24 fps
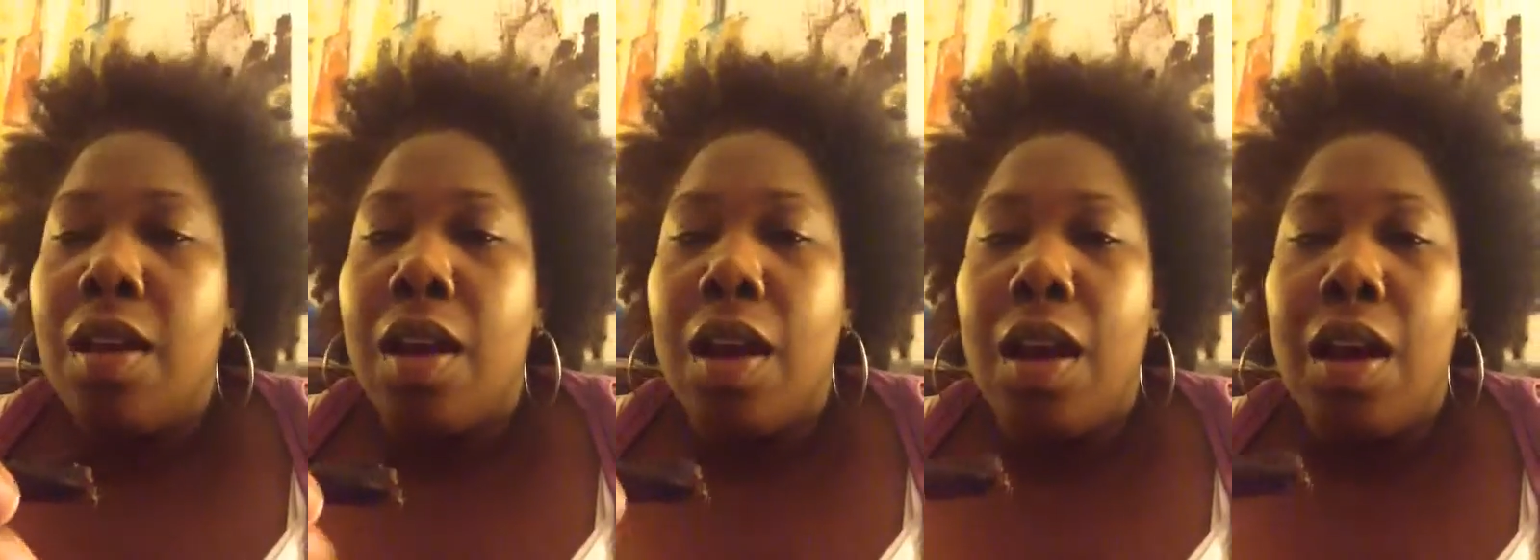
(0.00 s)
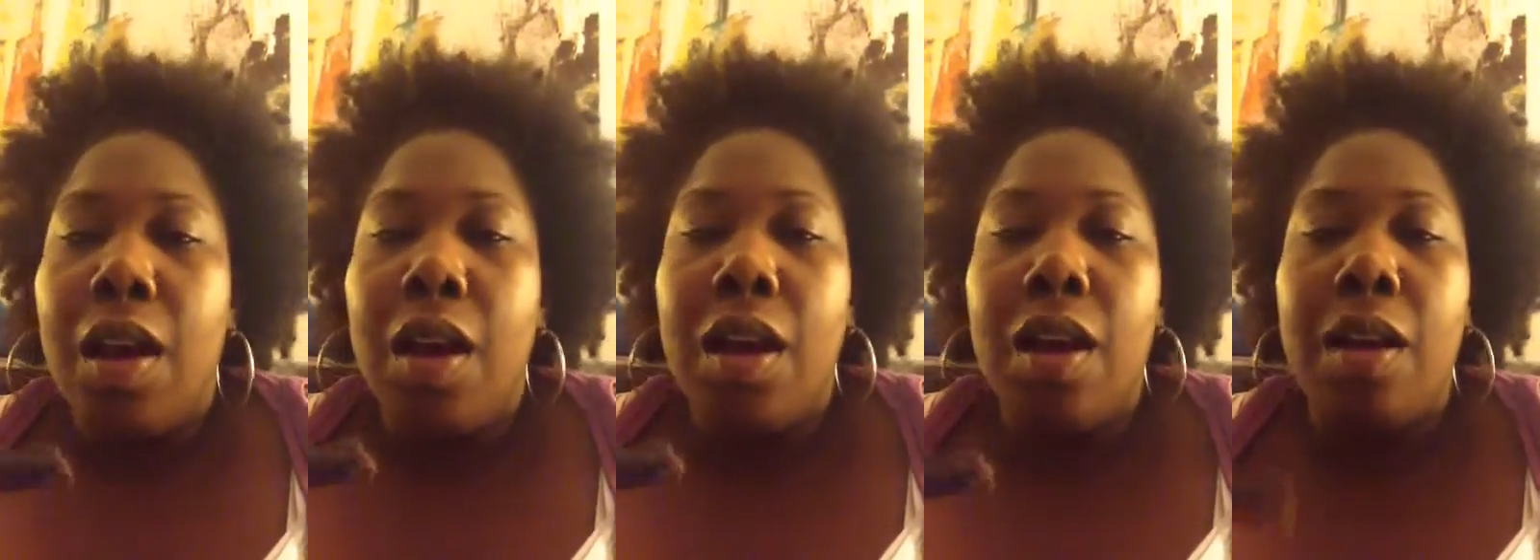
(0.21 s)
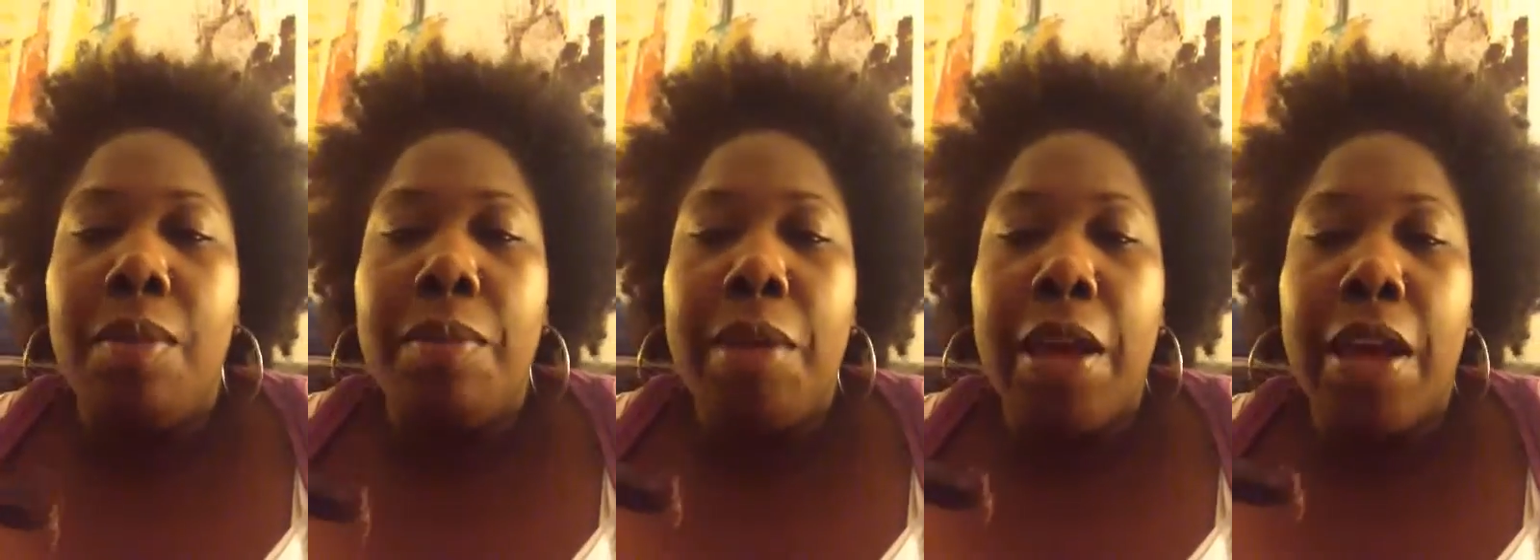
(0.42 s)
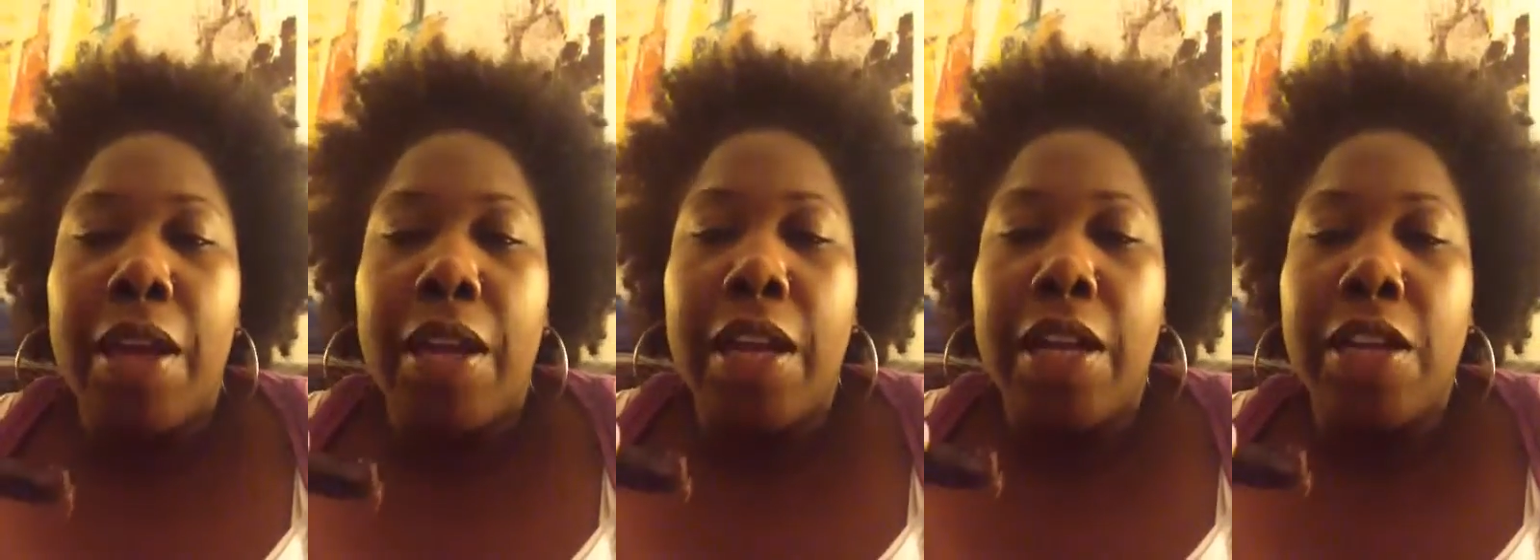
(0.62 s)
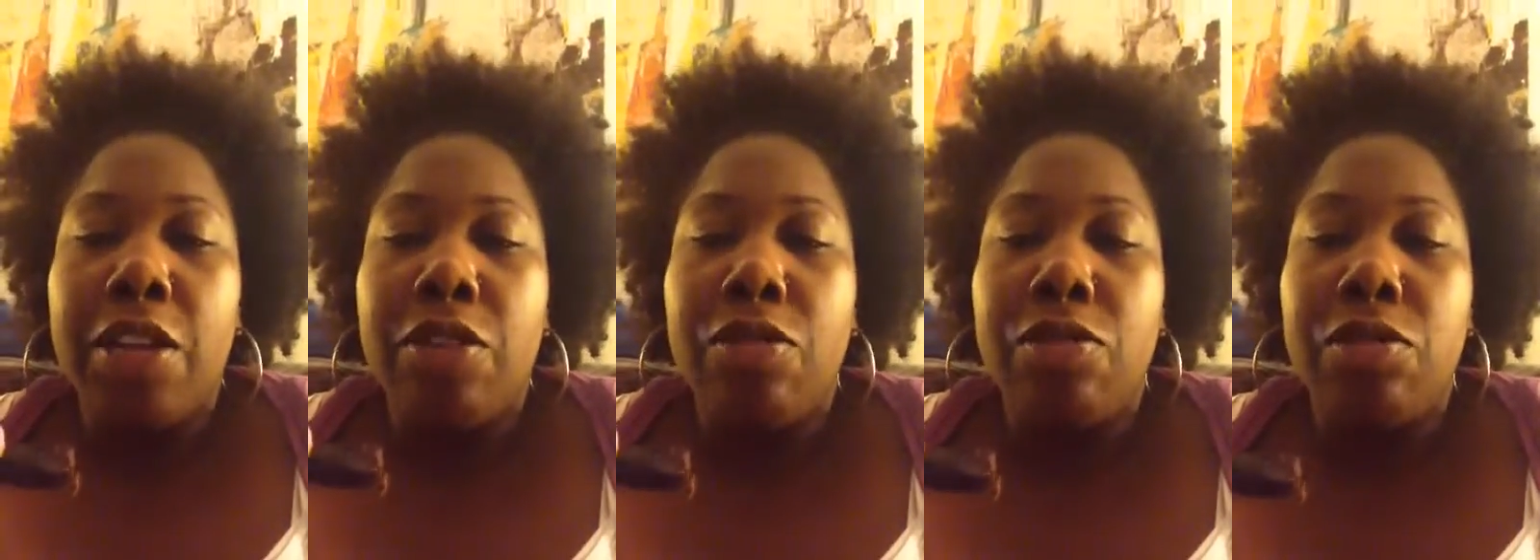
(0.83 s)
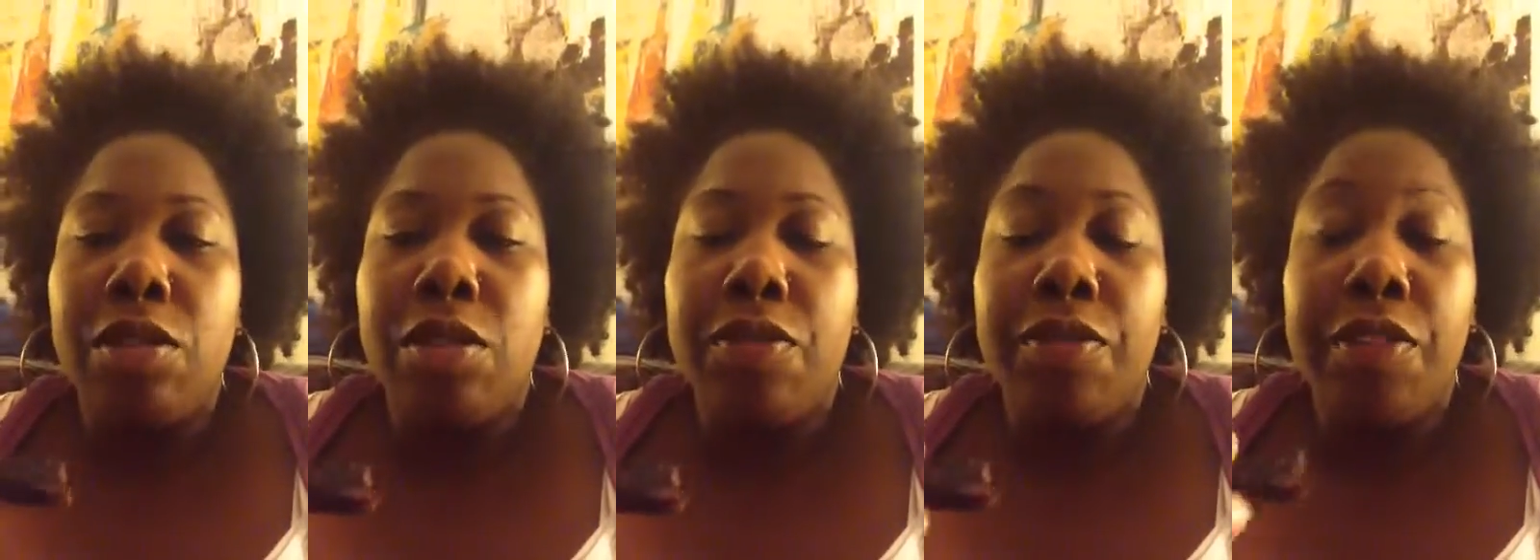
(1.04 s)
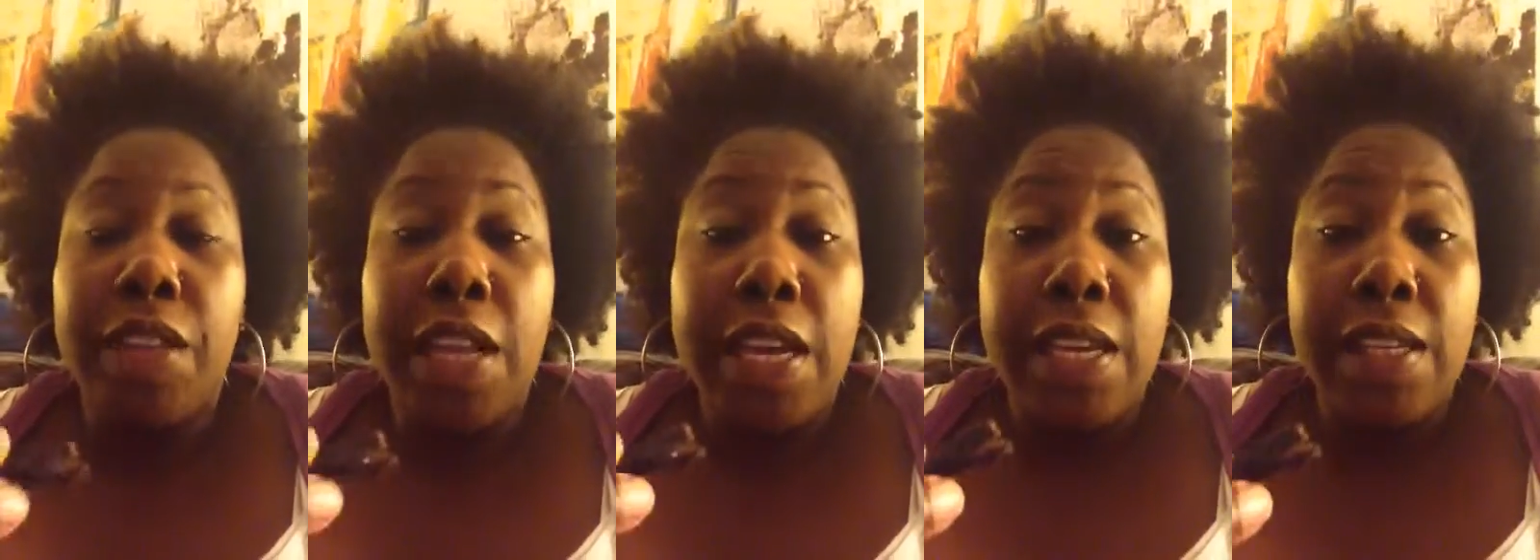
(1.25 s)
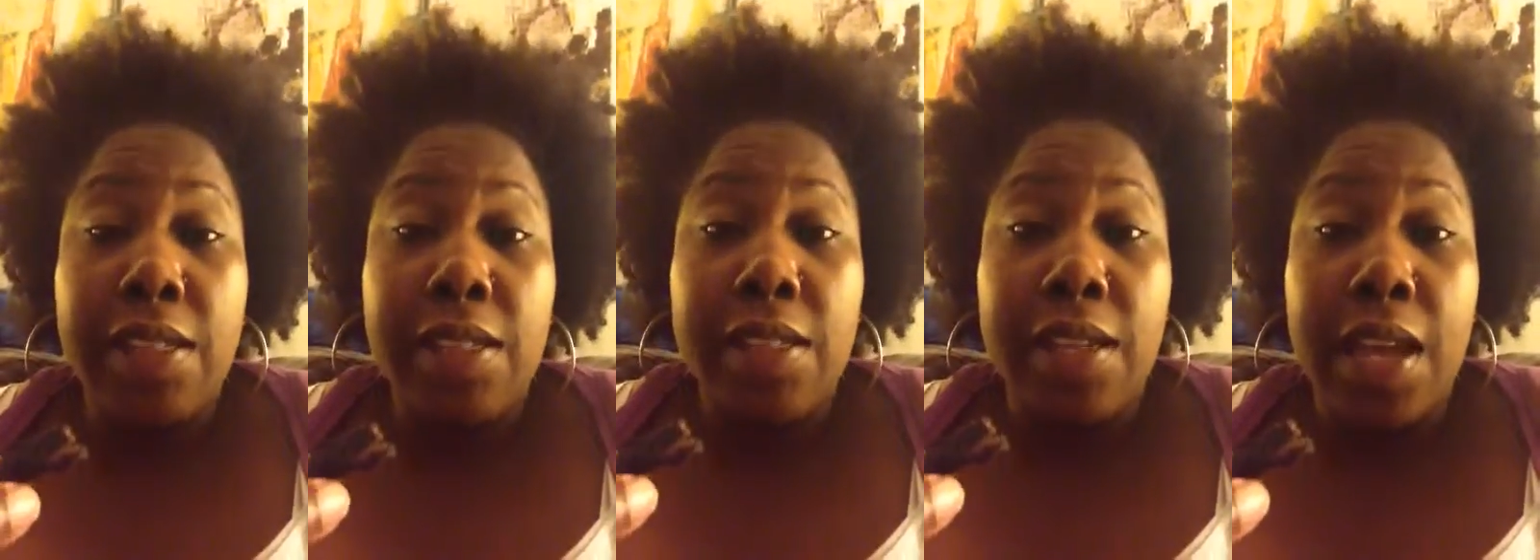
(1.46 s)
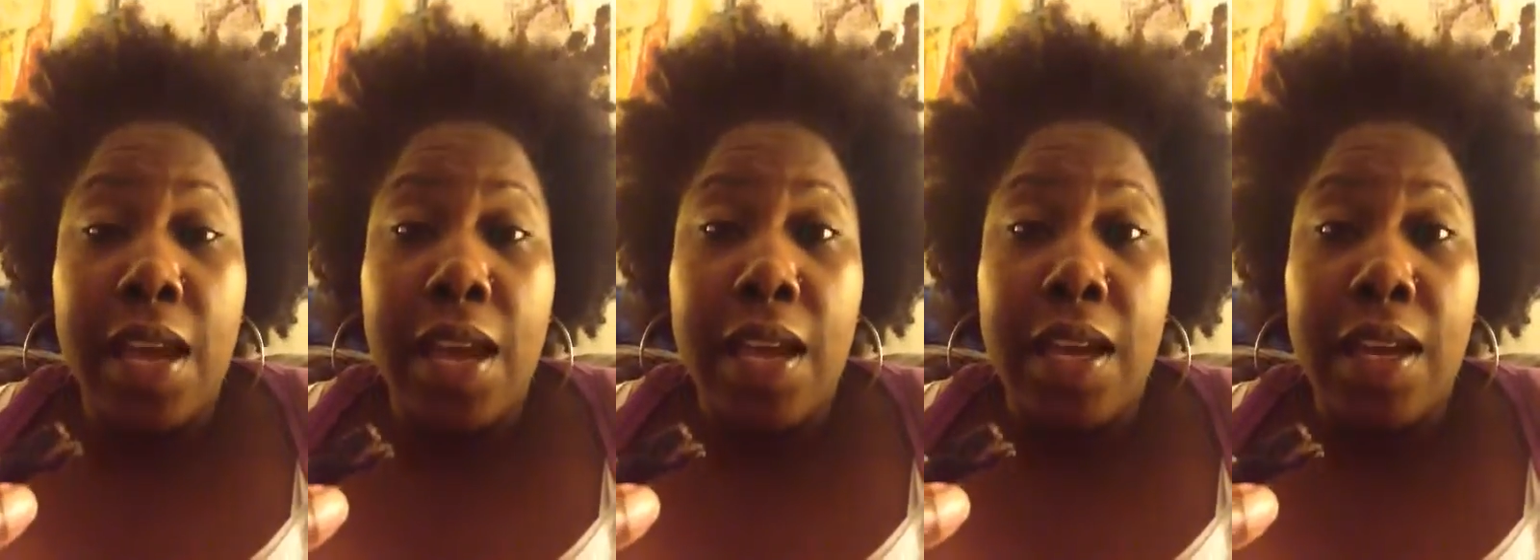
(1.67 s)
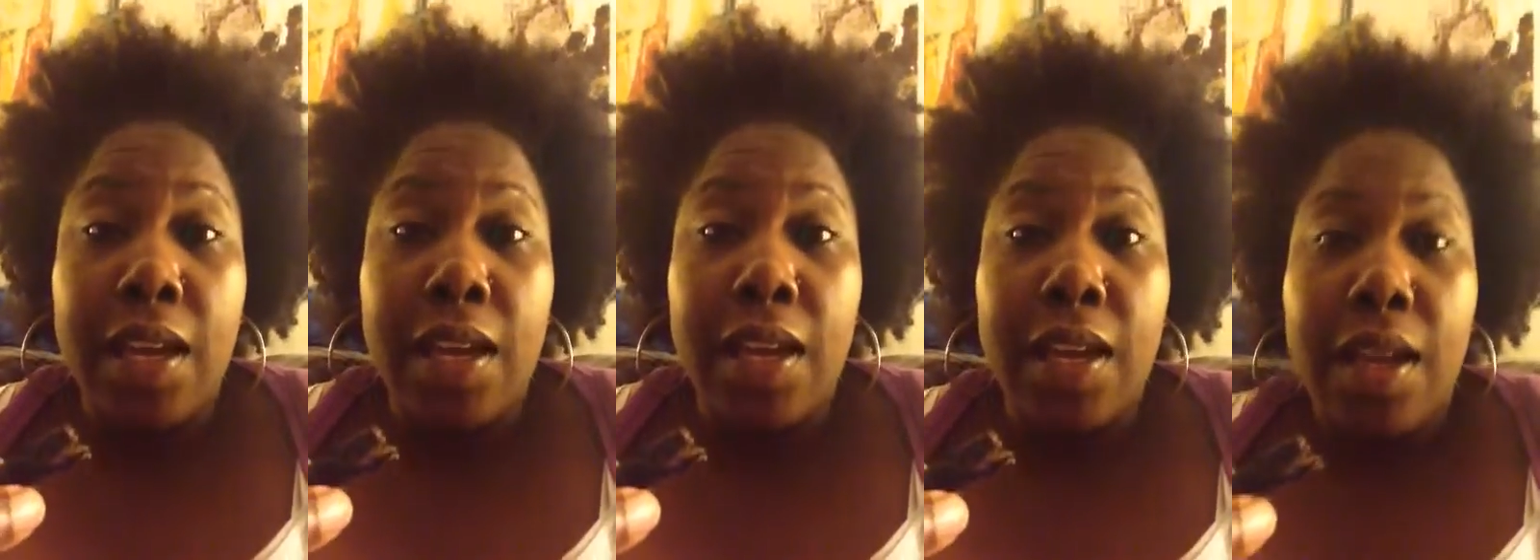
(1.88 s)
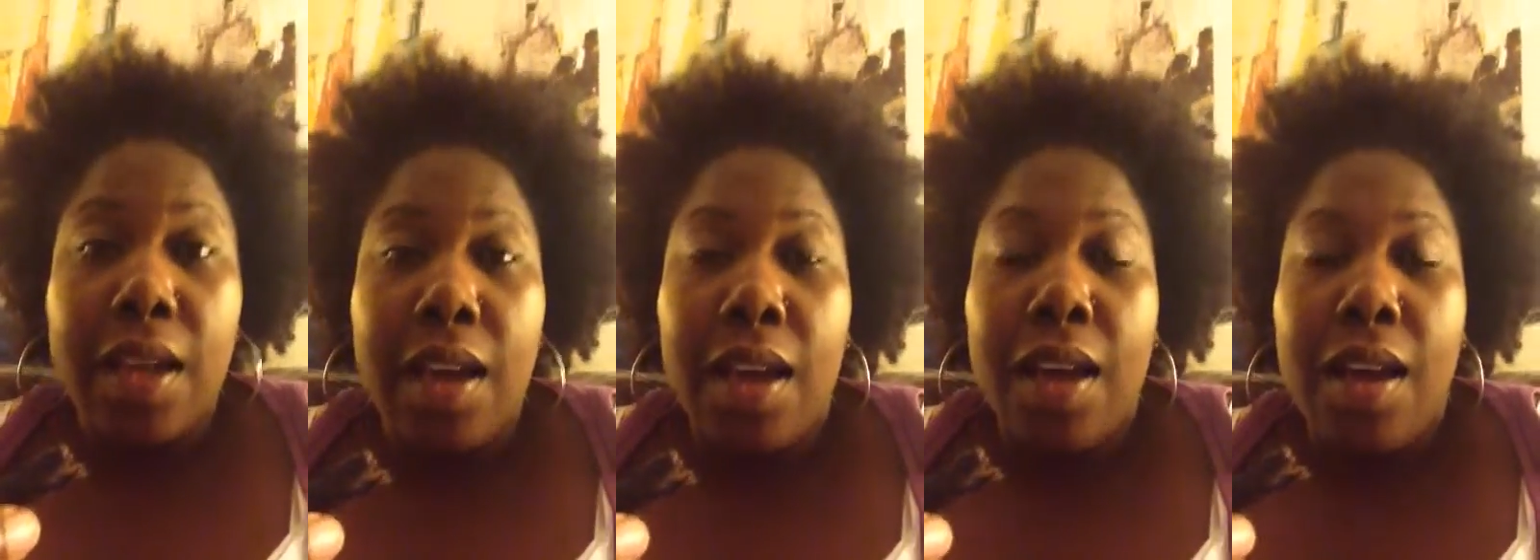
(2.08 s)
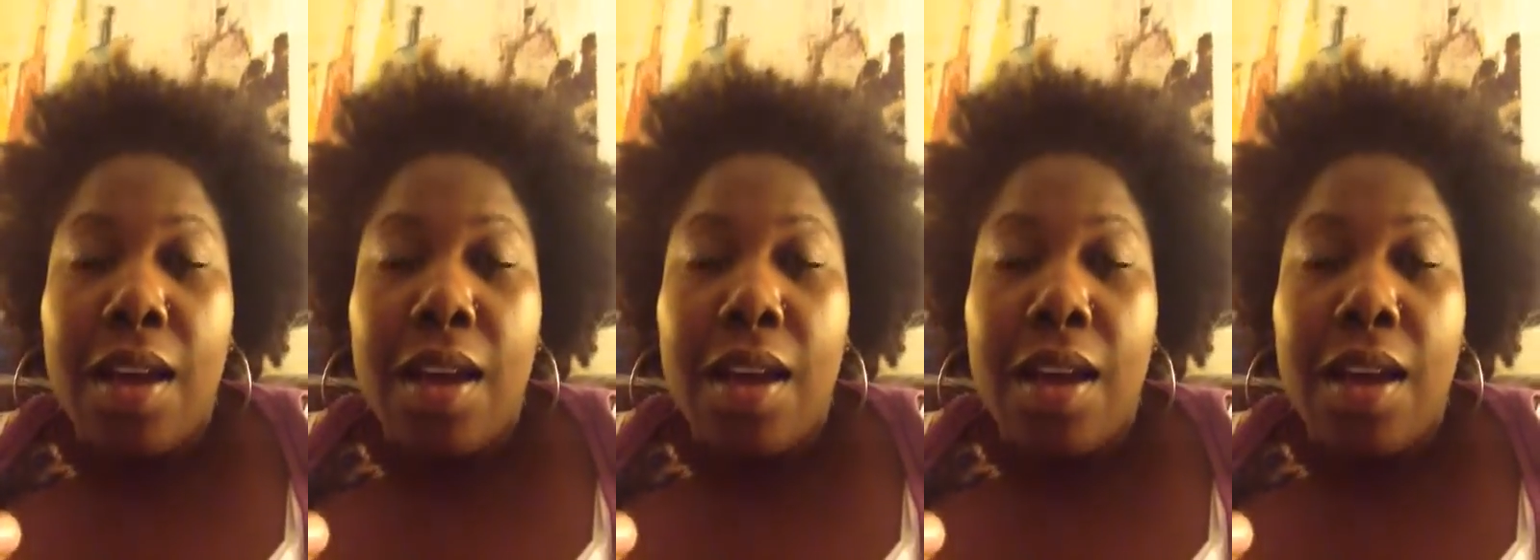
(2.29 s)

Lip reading: And I used flank steak,